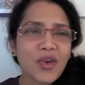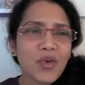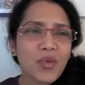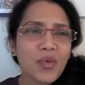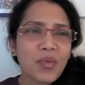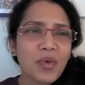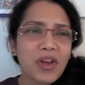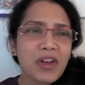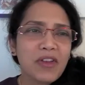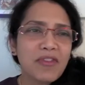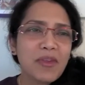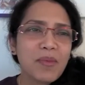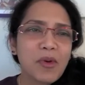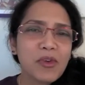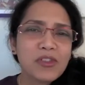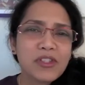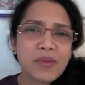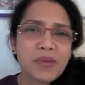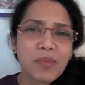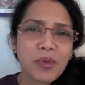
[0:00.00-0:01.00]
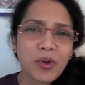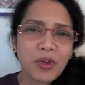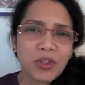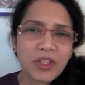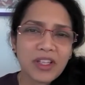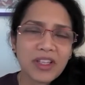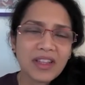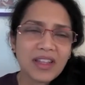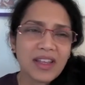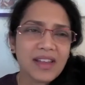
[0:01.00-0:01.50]
one of the most
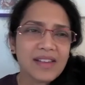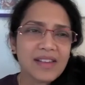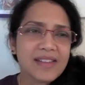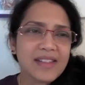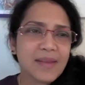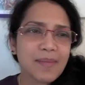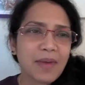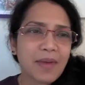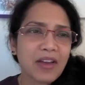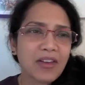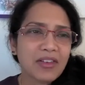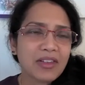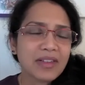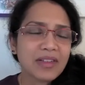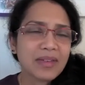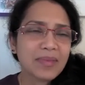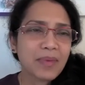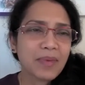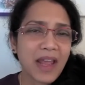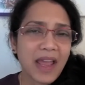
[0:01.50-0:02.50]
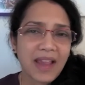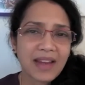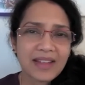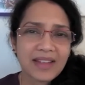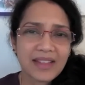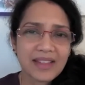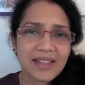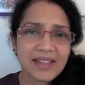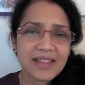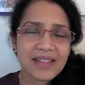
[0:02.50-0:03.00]
important things about
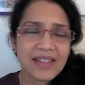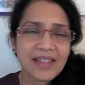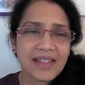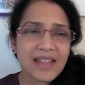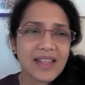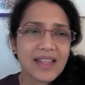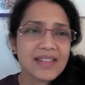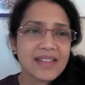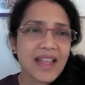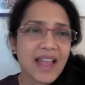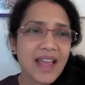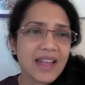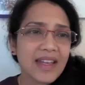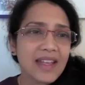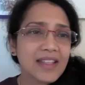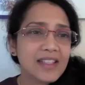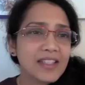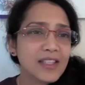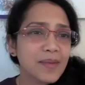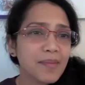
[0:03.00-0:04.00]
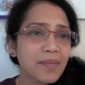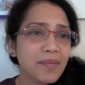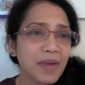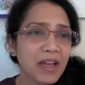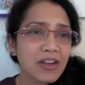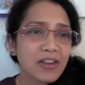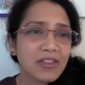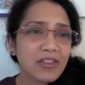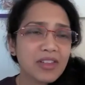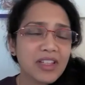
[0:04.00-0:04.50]
practice is that it's
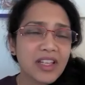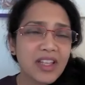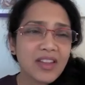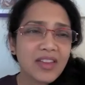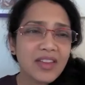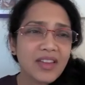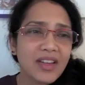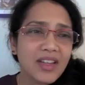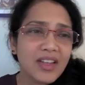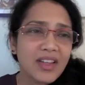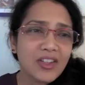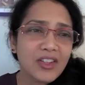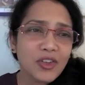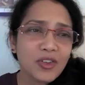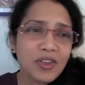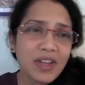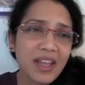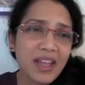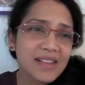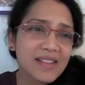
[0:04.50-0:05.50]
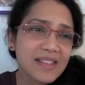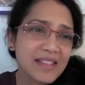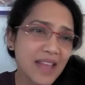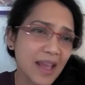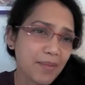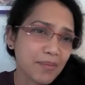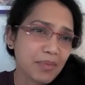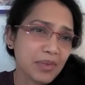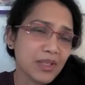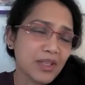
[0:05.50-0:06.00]
about your next
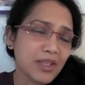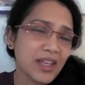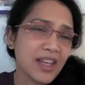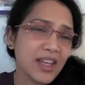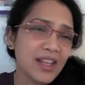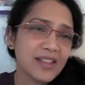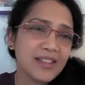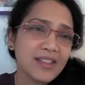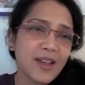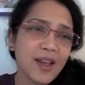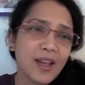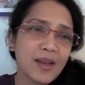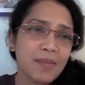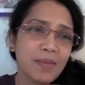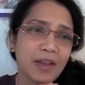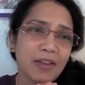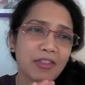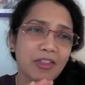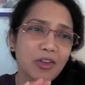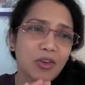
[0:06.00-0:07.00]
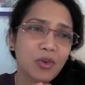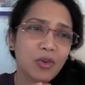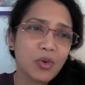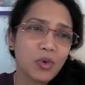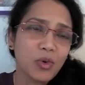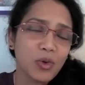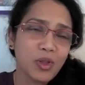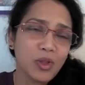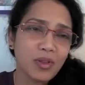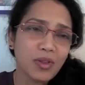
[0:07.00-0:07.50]
step. It's not about the
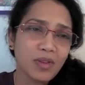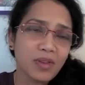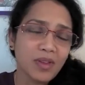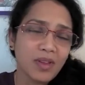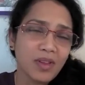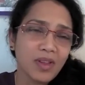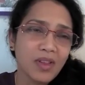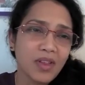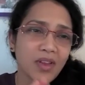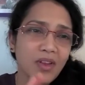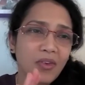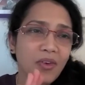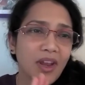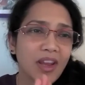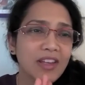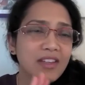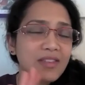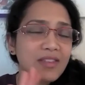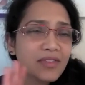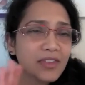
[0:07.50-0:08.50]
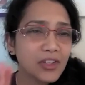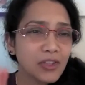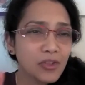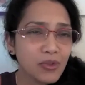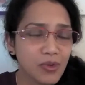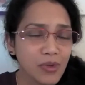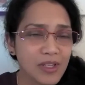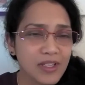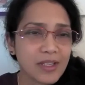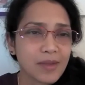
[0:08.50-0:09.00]
goal. Right
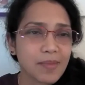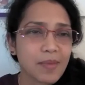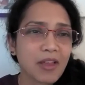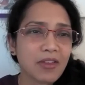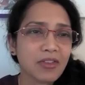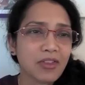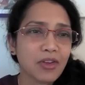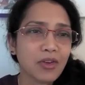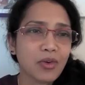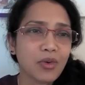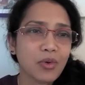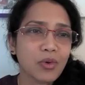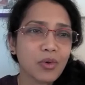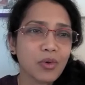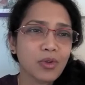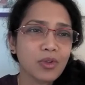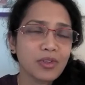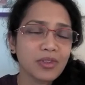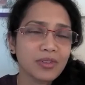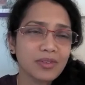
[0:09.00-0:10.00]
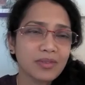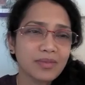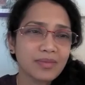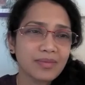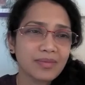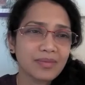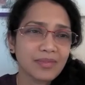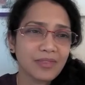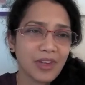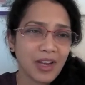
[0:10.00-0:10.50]
view is about the goal.
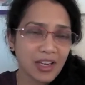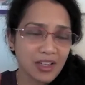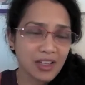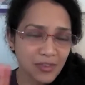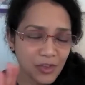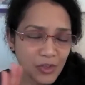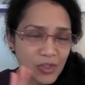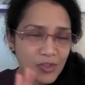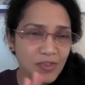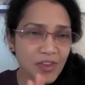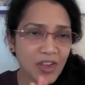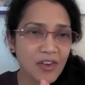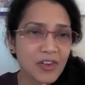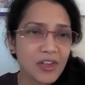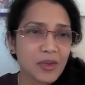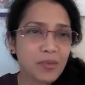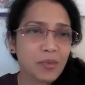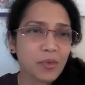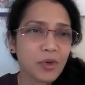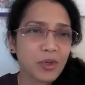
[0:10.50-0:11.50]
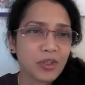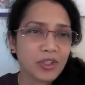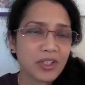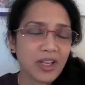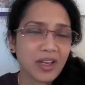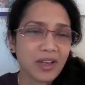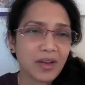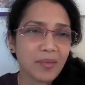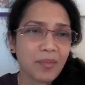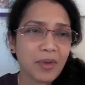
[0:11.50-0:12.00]
Right view is very
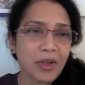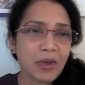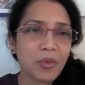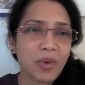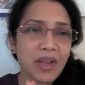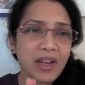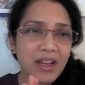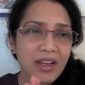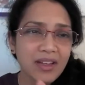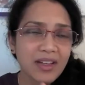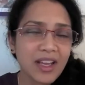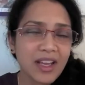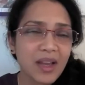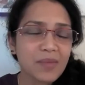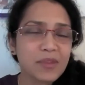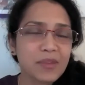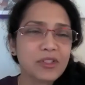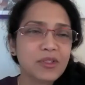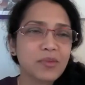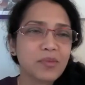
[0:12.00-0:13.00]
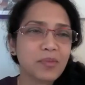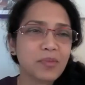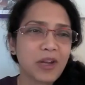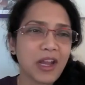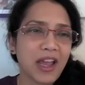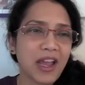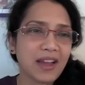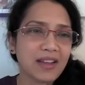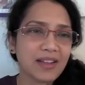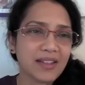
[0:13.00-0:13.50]
important. But when it comes to
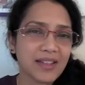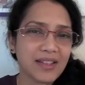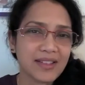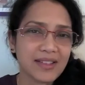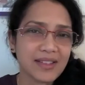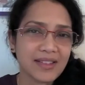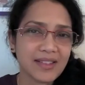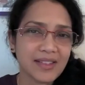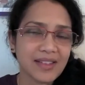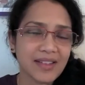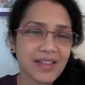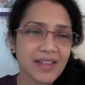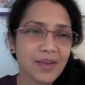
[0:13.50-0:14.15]
practice,